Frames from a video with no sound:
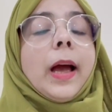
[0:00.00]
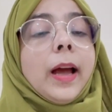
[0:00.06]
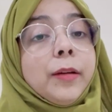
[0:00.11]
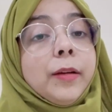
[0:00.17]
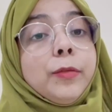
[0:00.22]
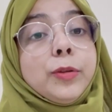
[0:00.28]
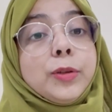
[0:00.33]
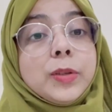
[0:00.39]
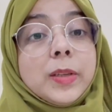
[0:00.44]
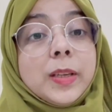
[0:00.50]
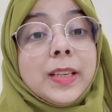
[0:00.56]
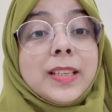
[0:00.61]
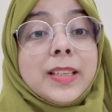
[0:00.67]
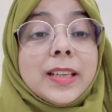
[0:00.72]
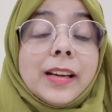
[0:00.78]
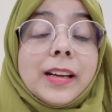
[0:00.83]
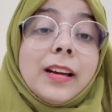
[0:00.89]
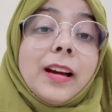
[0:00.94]
I would say
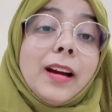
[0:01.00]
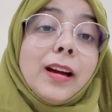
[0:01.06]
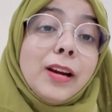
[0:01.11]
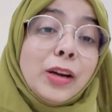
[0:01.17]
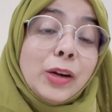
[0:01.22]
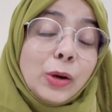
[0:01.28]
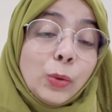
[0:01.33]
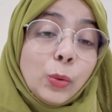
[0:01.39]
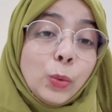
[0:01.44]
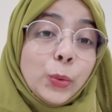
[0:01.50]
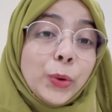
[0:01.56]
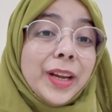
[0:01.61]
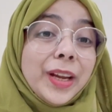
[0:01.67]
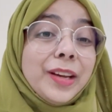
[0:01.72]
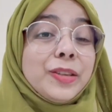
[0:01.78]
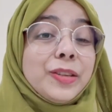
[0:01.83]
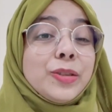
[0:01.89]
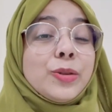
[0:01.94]
taking a loan
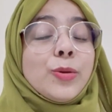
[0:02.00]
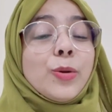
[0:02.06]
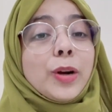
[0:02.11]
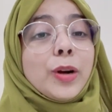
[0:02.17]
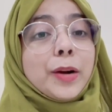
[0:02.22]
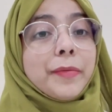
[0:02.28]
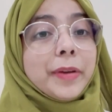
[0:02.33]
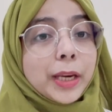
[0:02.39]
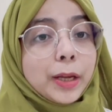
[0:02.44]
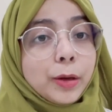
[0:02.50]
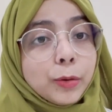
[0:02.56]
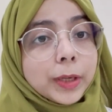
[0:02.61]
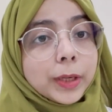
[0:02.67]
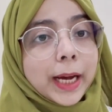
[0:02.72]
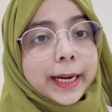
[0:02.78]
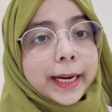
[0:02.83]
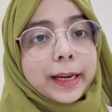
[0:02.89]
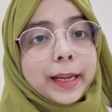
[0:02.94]
is not a very
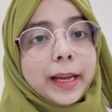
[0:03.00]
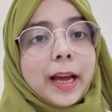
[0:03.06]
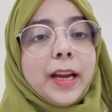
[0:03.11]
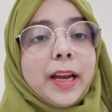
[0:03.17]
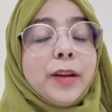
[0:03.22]
good idea.